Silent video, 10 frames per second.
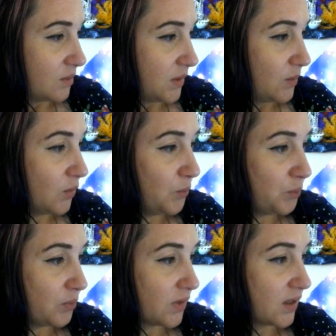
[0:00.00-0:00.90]
people,
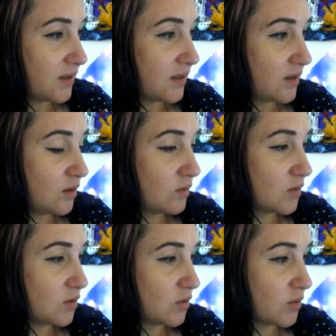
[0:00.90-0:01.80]
and then
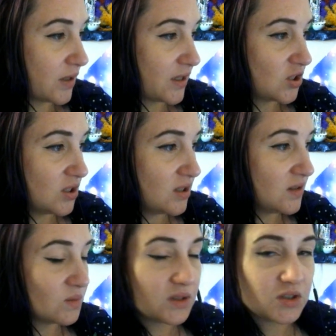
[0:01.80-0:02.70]
you've got your
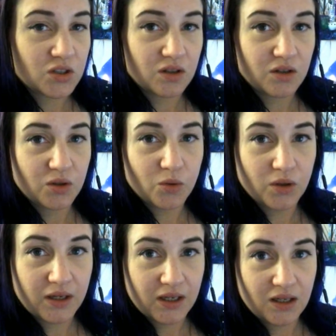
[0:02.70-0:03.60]
cashiers, which are
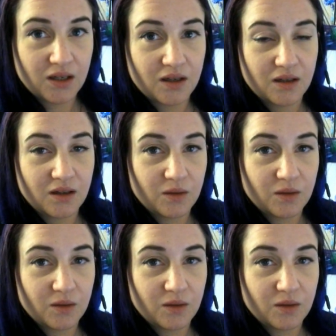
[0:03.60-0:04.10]
your, like,